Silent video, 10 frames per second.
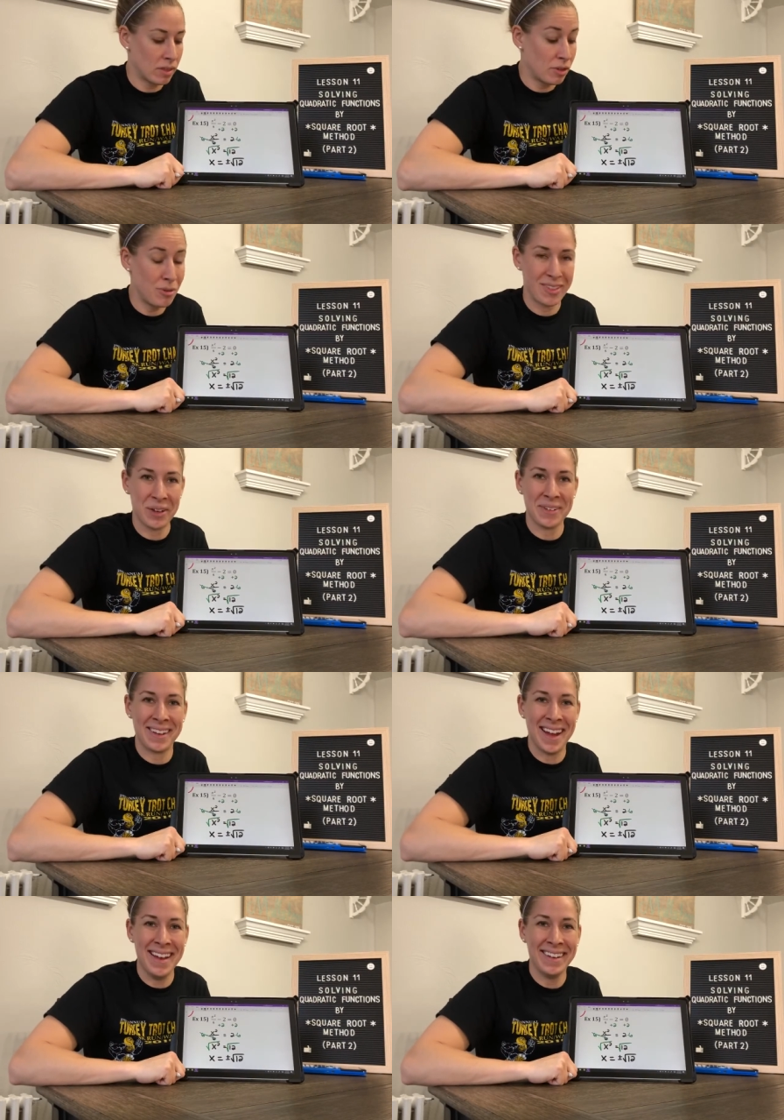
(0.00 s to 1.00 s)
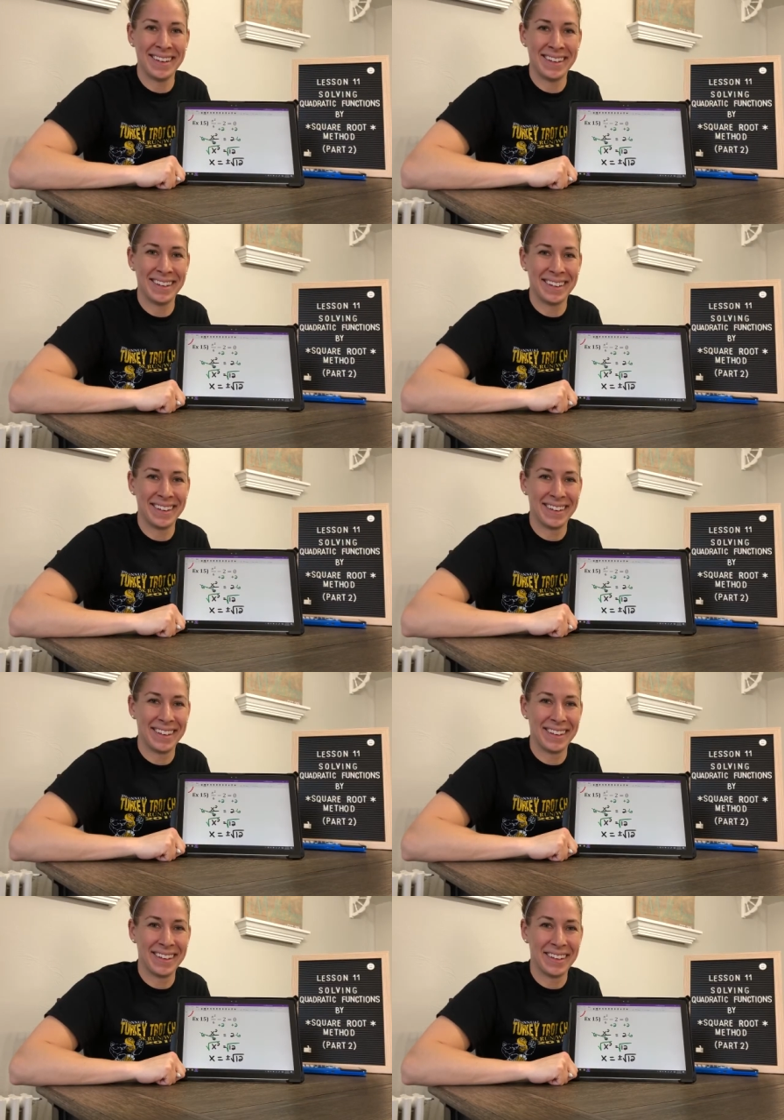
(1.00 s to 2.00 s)
Do you think we're done?
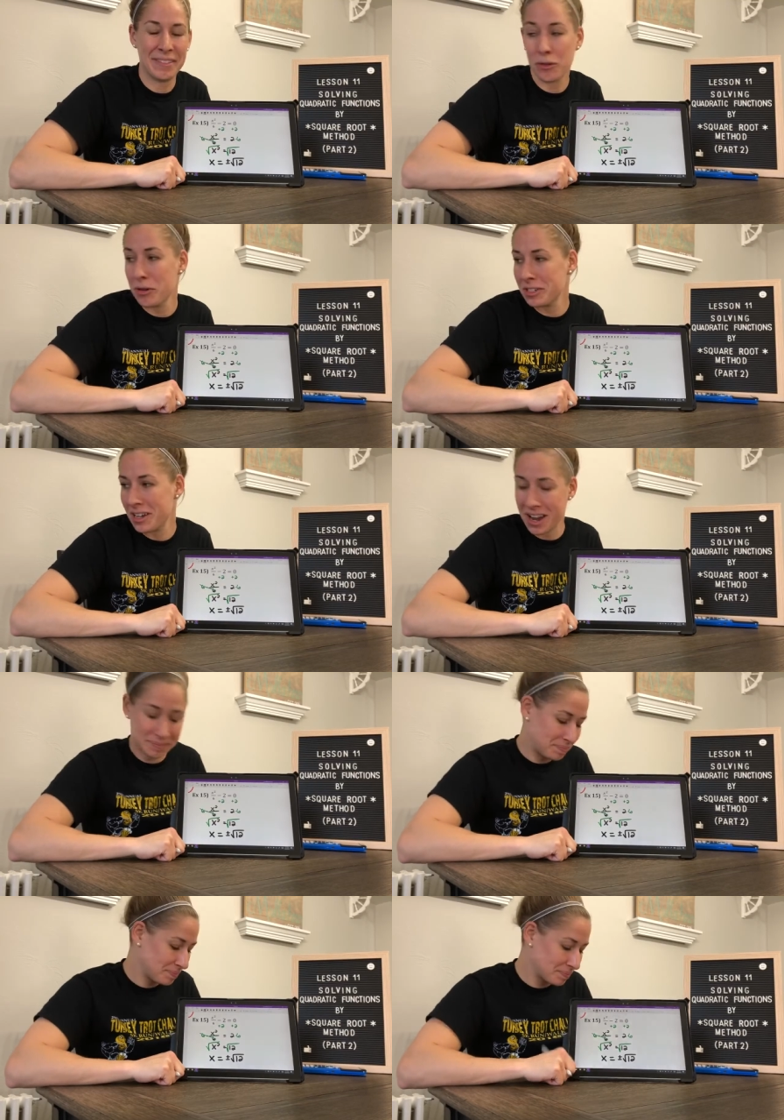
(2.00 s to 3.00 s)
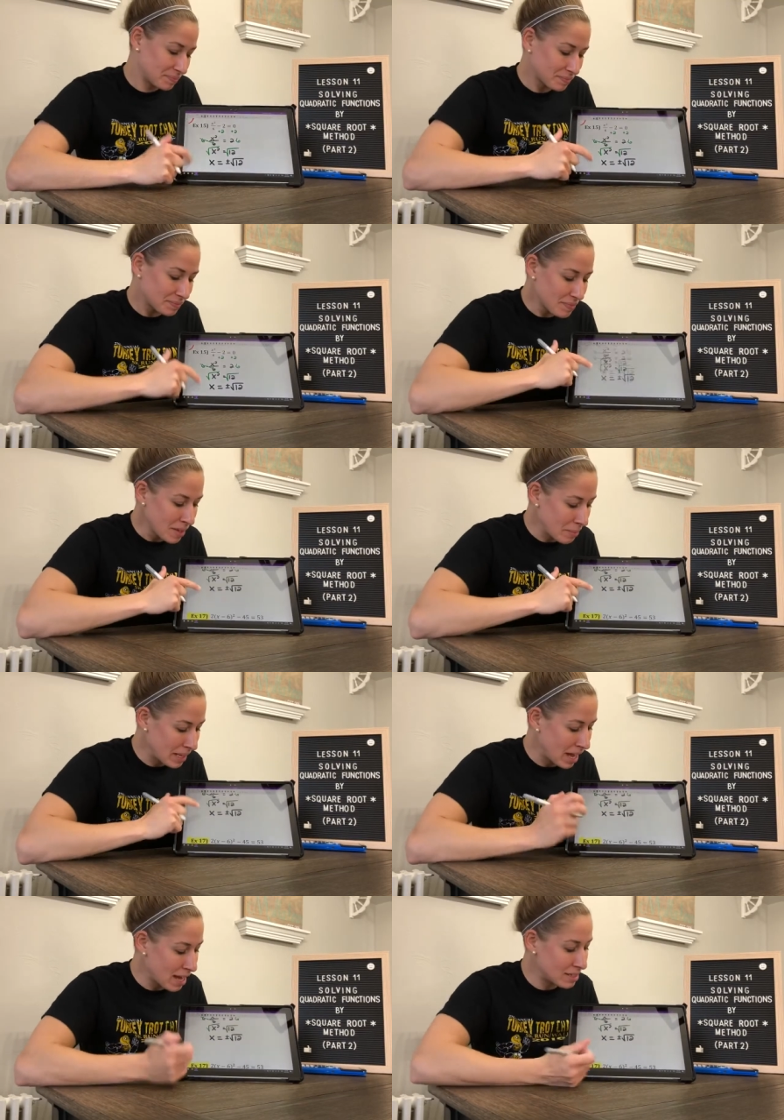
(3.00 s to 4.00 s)
Of course not.
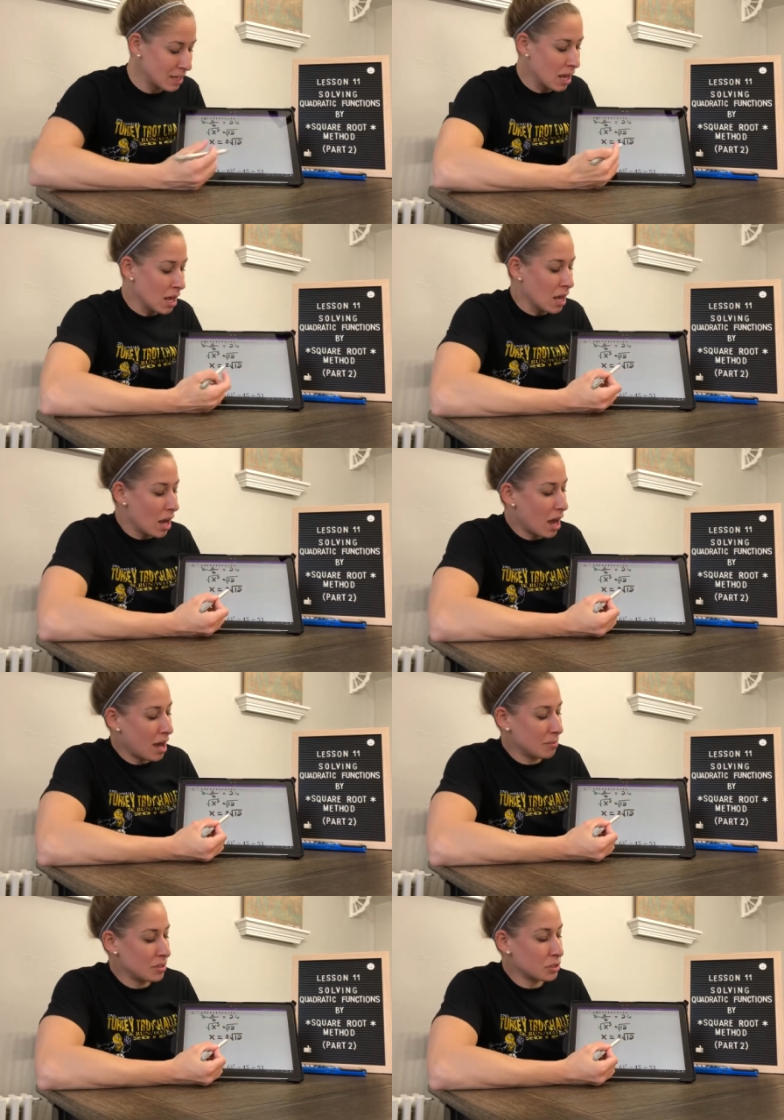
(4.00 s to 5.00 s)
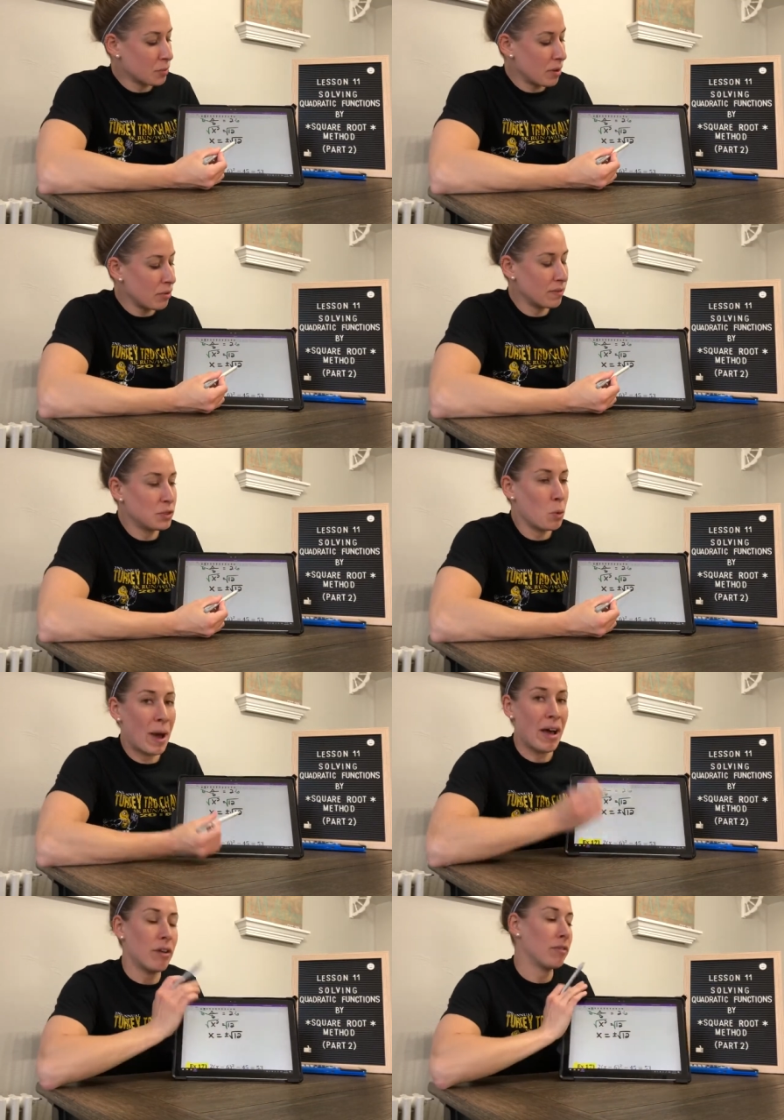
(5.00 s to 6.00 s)
Because the square root of
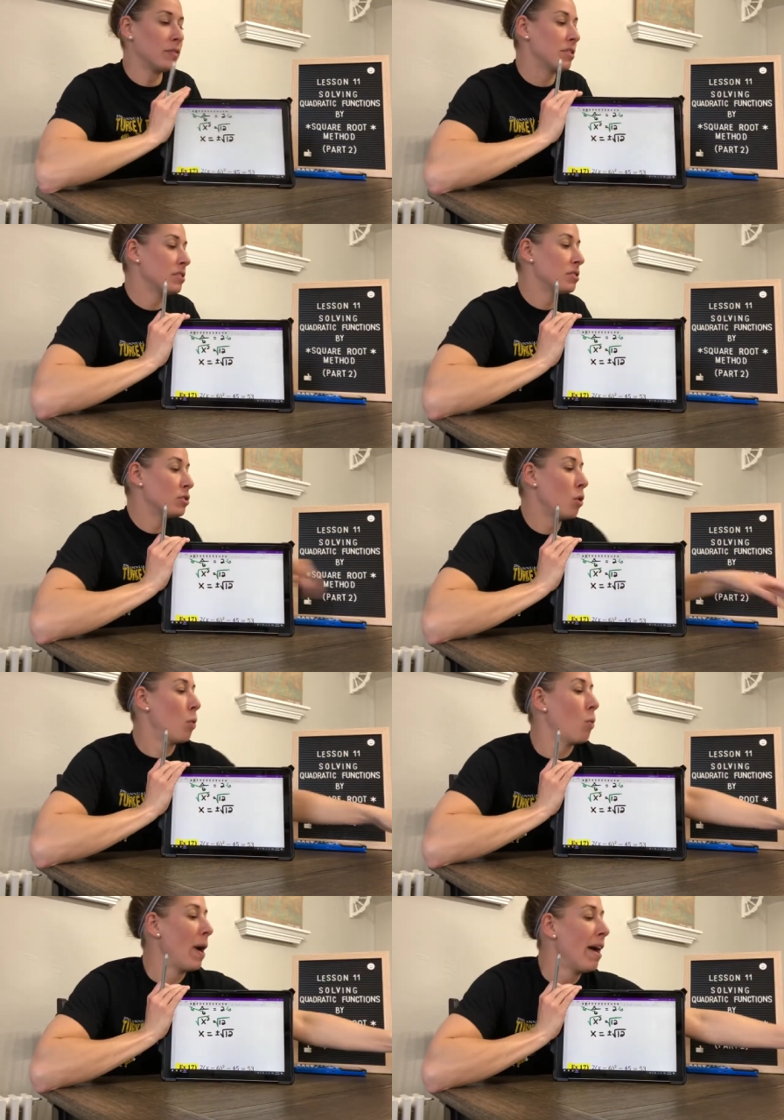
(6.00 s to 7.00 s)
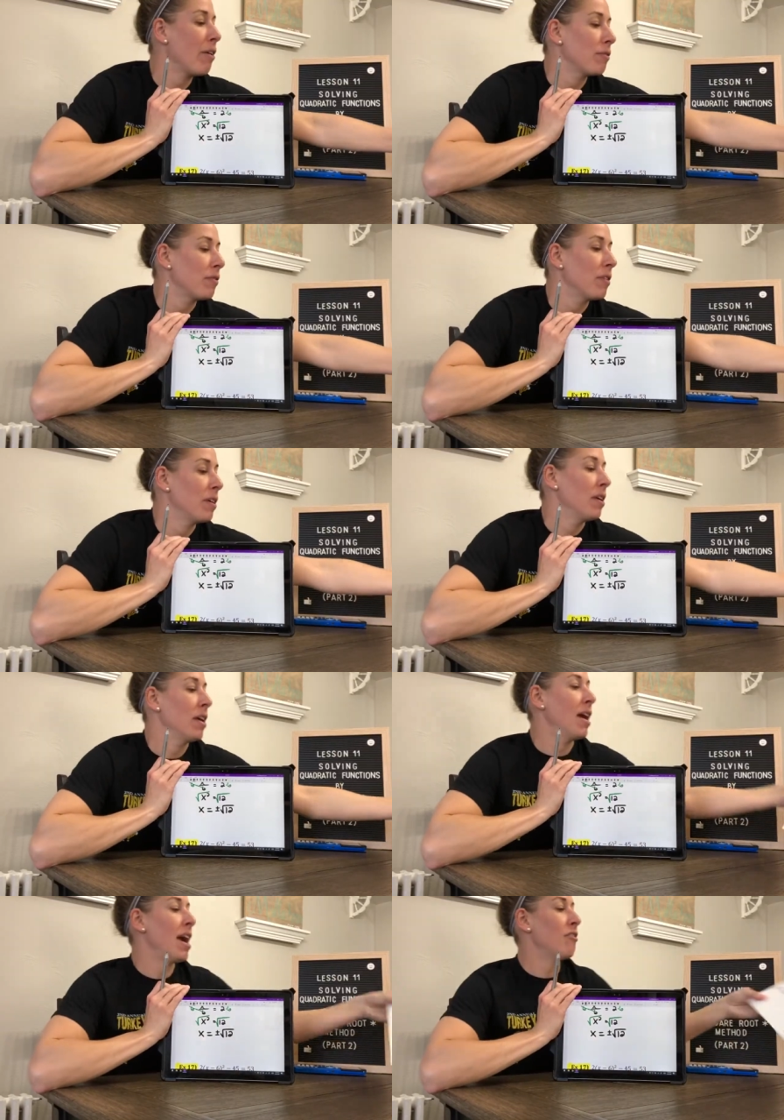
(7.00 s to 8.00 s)
12, does 12
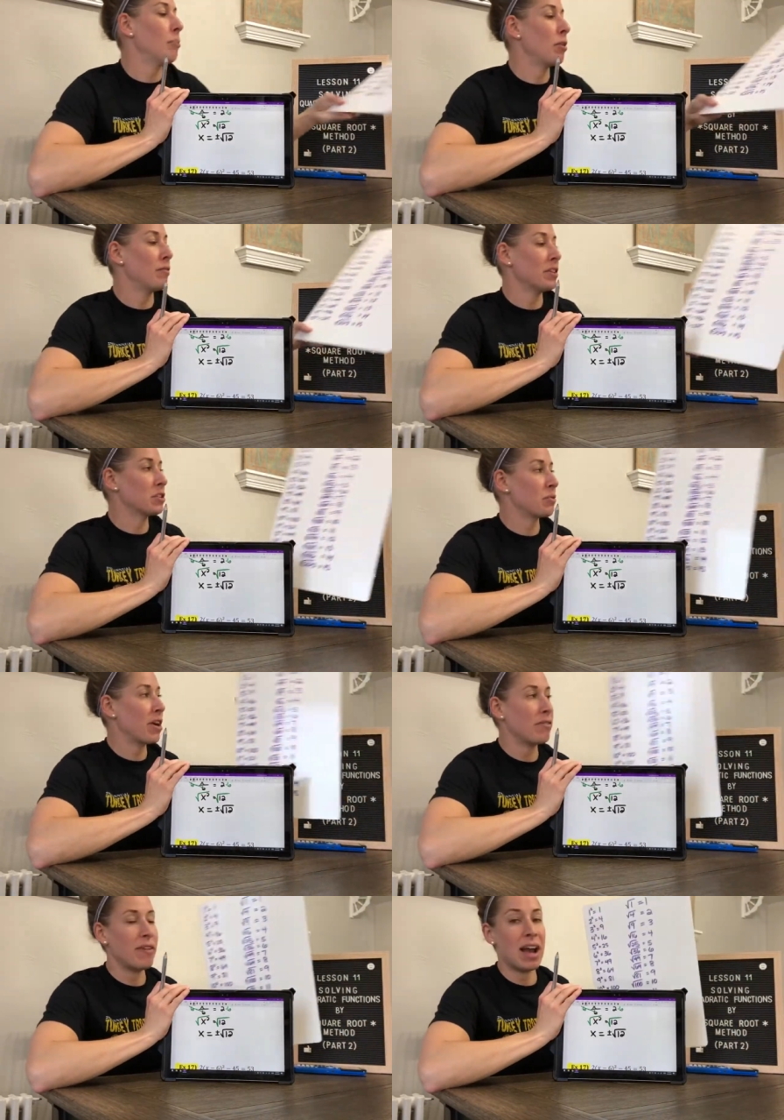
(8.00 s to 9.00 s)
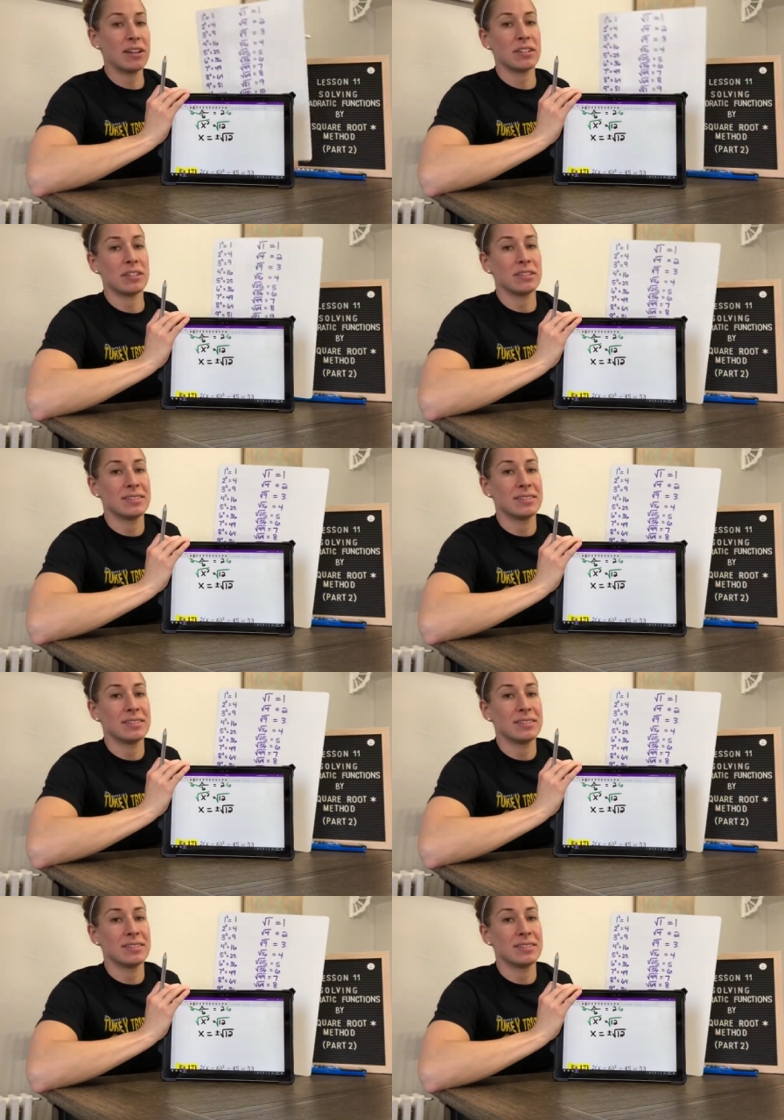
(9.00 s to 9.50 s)
have a perfect square factor?